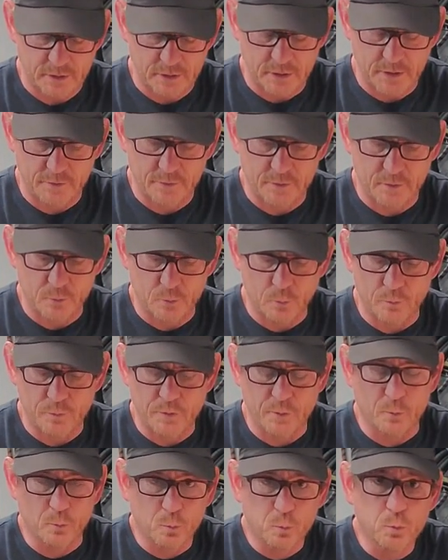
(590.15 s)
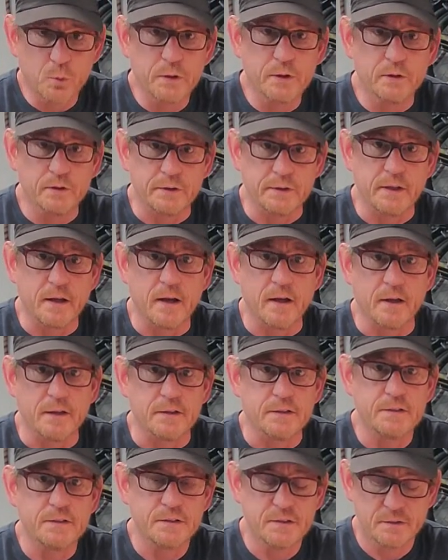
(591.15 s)
and they're really
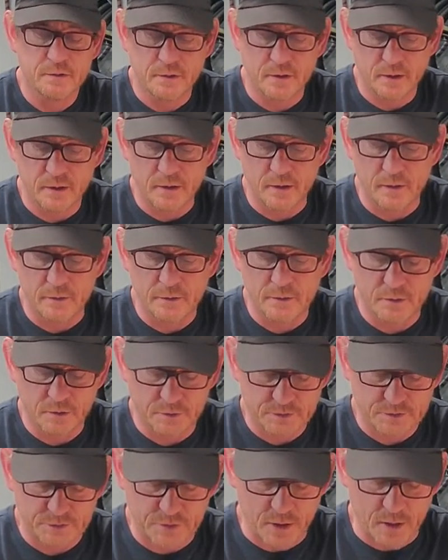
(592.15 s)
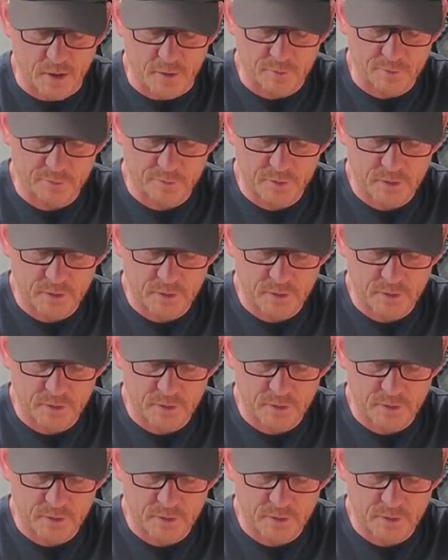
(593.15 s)
nice, good stuff.